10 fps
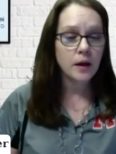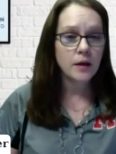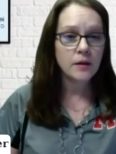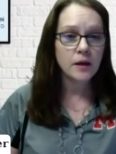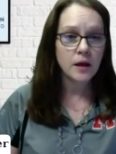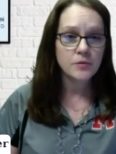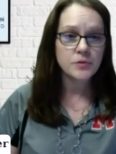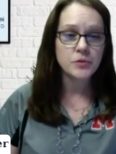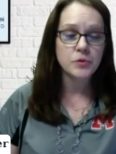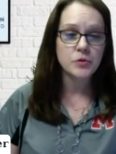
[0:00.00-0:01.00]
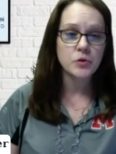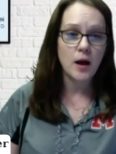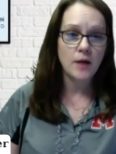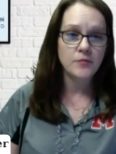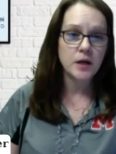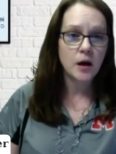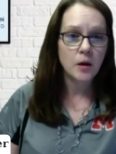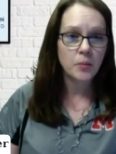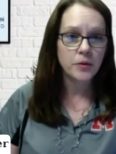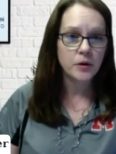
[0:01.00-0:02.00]
and the counselors will have to
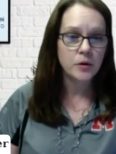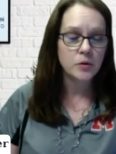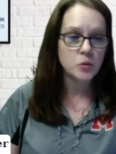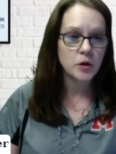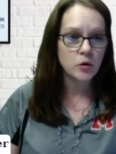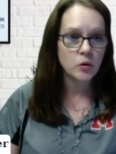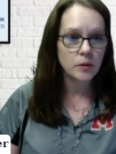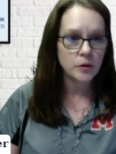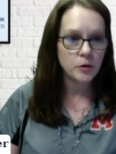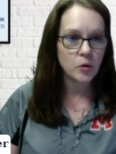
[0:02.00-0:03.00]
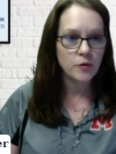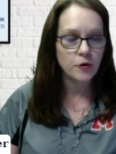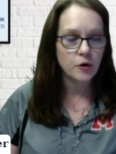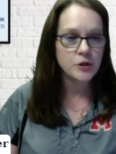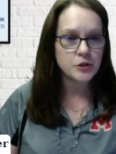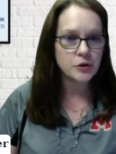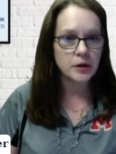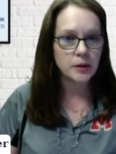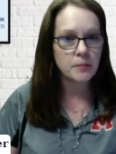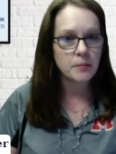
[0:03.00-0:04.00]
help with those what you're you're referring to
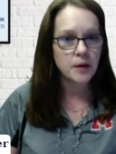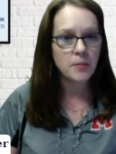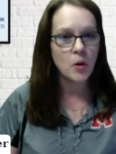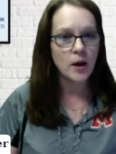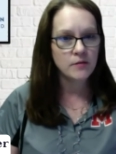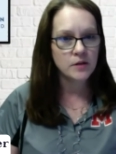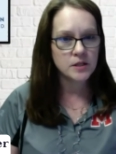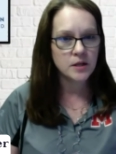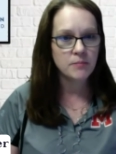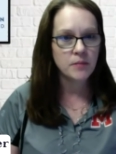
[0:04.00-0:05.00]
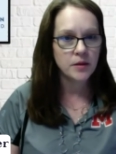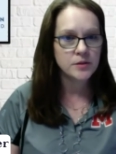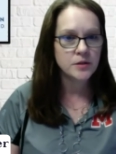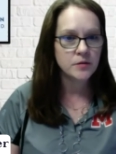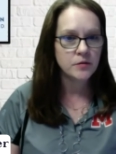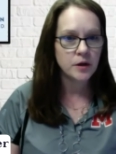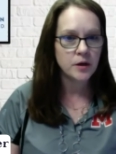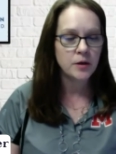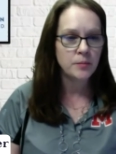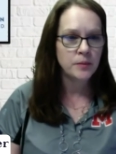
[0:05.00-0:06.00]
the MOA visit methods of
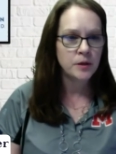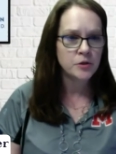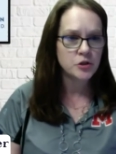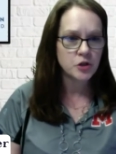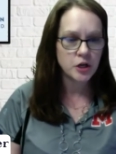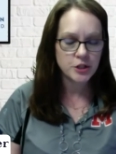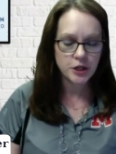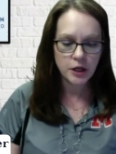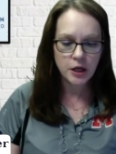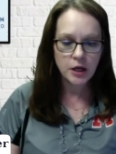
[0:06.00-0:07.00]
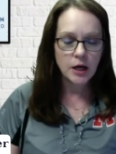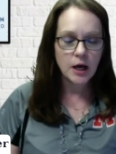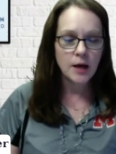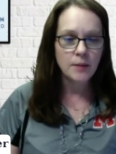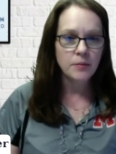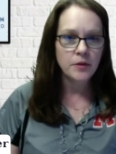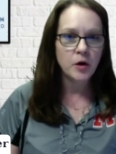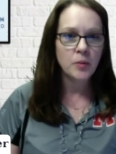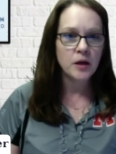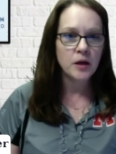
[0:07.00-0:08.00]
administration. Um, they'll
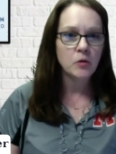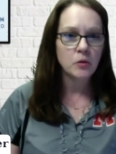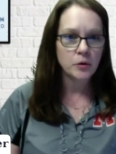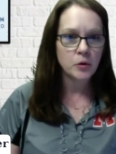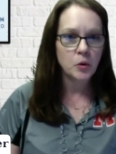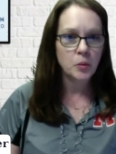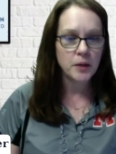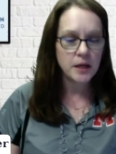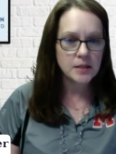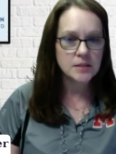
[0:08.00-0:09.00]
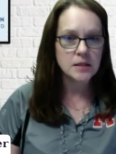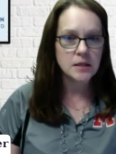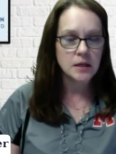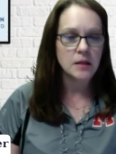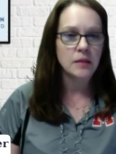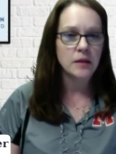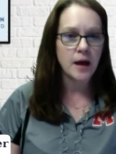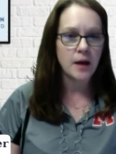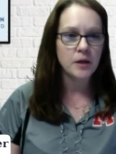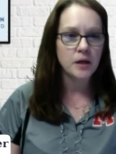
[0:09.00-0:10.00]
be a critical piece in
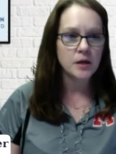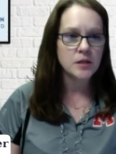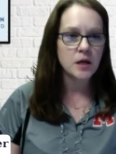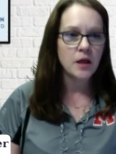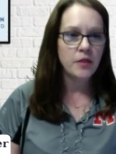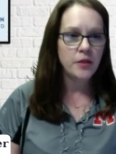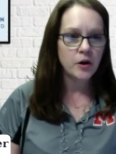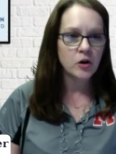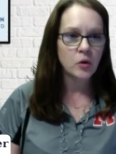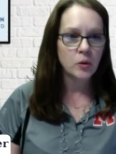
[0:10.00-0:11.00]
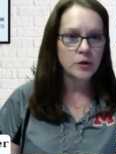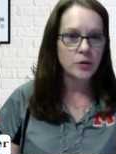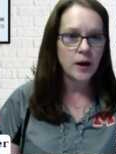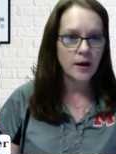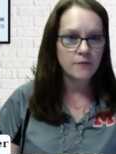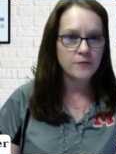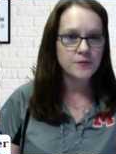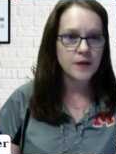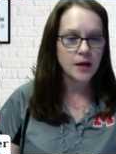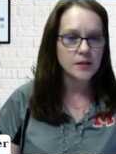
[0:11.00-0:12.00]
that because they're going to have
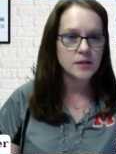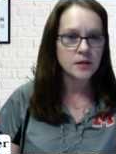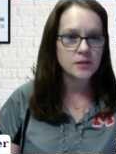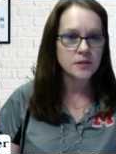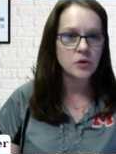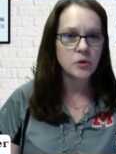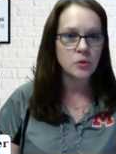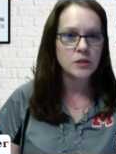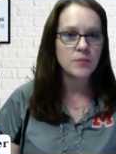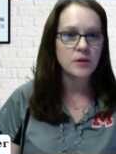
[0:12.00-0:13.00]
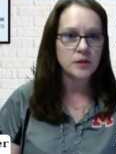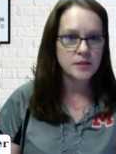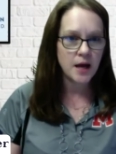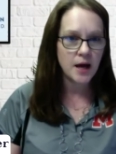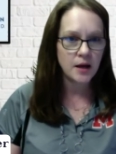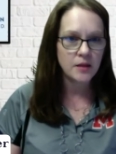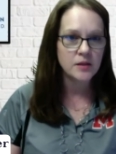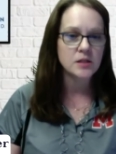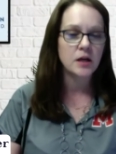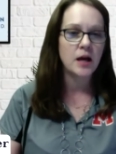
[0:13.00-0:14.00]
access to some of the data that's
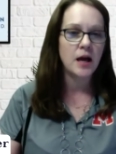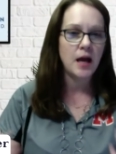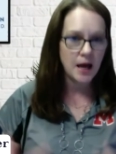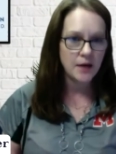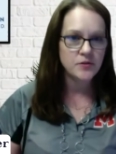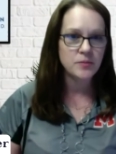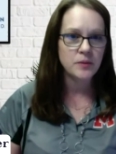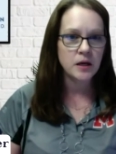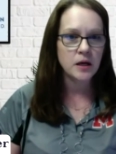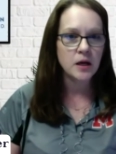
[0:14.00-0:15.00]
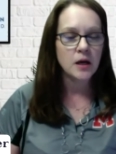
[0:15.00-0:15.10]
going to have to be